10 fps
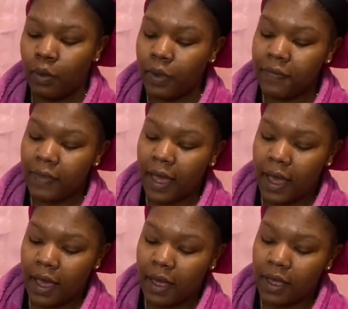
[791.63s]
we've
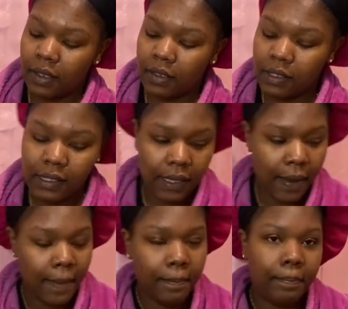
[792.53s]
got
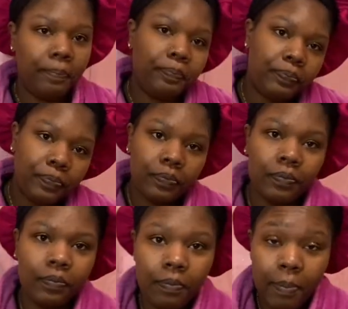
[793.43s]
some
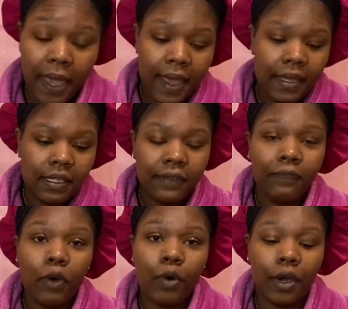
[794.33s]
pants
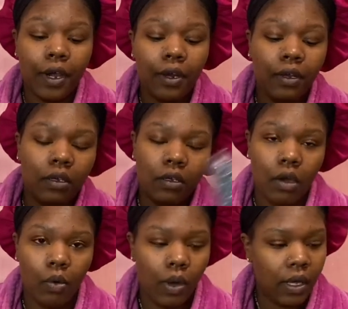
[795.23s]
for
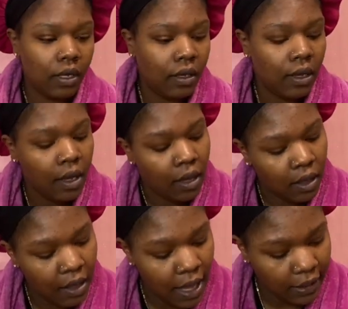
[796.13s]
Noah.
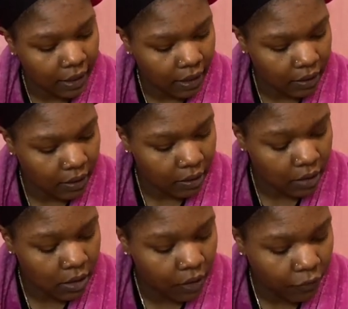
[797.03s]
I think.
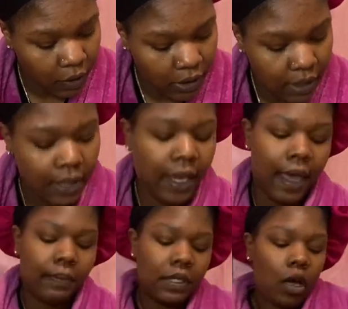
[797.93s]
These are 14.
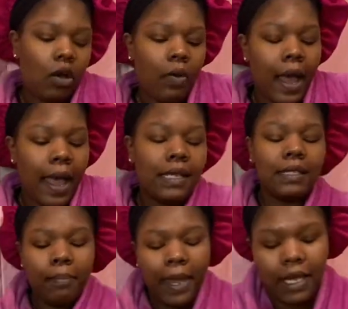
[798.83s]
Yeah, so I got
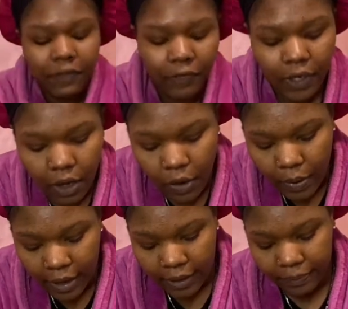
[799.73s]
some pants for
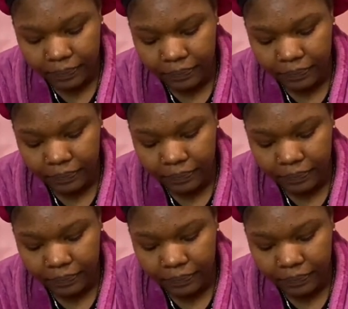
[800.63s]
Noah